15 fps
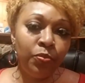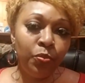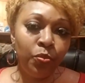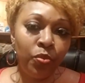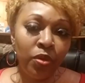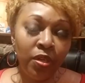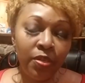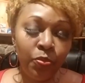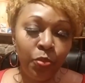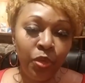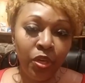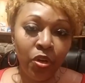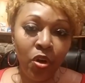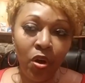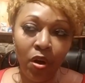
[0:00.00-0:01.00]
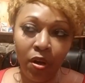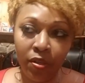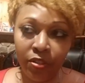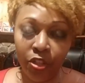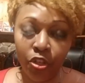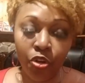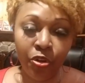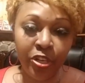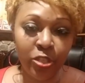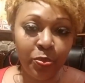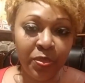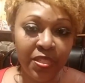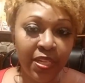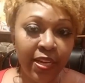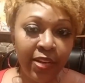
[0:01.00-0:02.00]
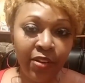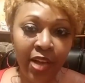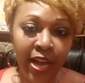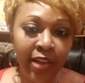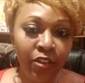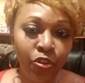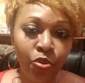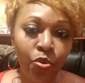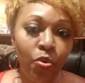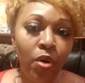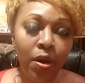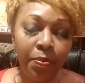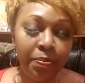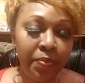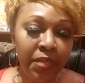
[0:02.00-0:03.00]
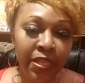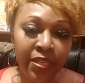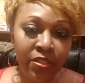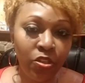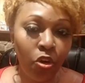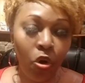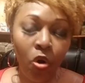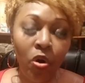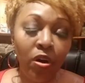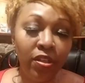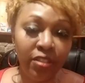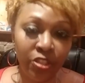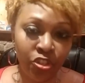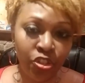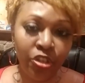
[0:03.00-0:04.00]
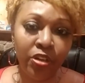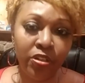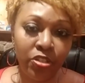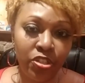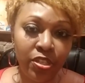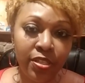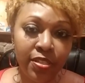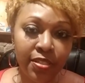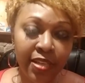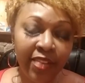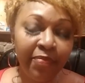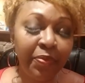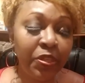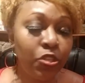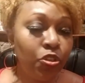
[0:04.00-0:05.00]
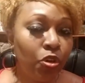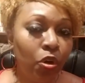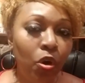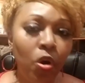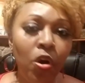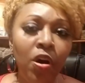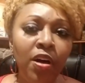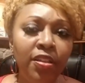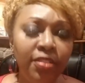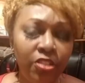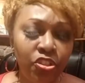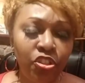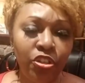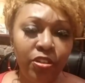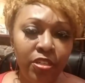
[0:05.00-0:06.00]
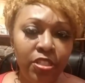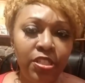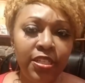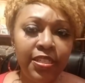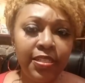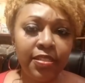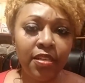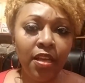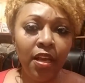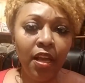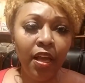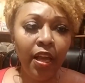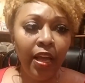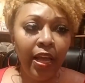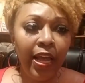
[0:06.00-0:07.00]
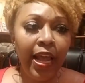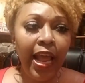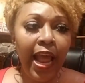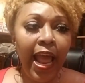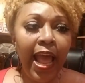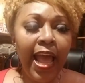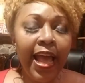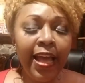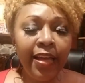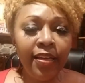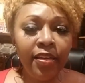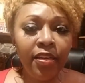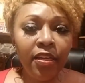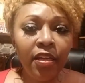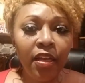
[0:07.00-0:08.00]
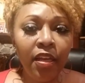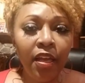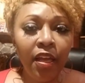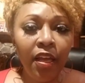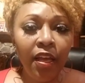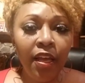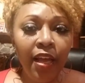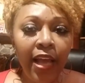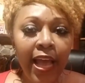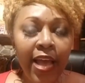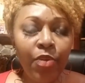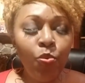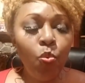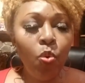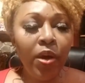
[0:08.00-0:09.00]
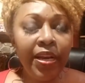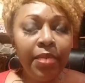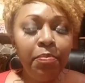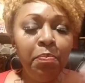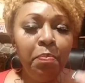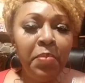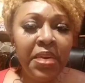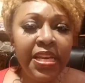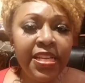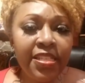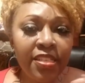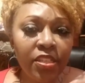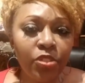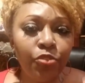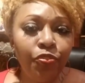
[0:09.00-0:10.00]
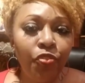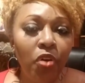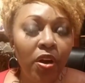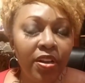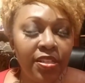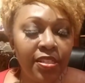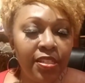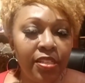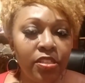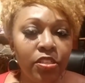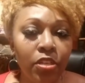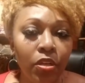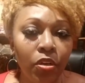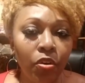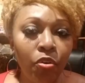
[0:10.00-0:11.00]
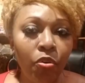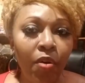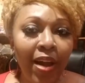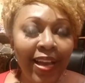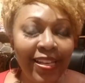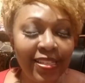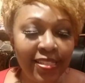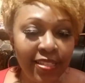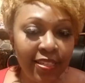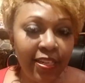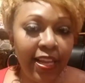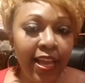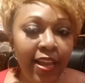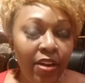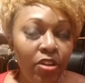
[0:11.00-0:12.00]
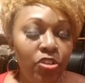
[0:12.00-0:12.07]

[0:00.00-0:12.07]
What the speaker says: And so the masculine is at a place now of surrendering to the feminine energy. And they're feeling what their feminine counterparts are feeling.